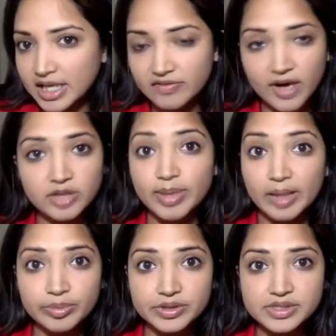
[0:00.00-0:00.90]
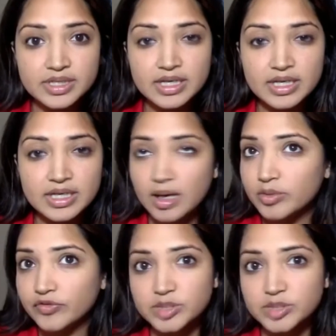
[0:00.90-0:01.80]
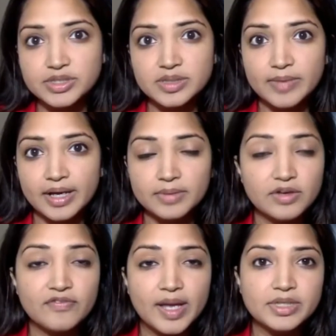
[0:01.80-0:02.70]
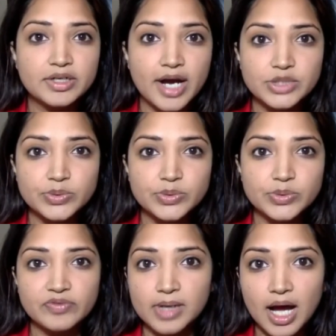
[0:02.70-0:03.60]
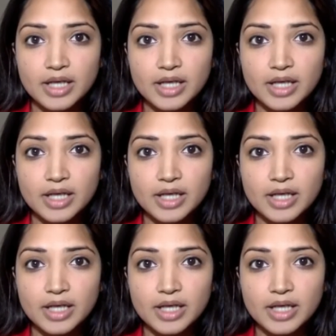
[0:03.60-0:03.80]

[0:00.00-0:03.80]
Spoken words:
He filed papers. I'm the first person in my family to graduate from college.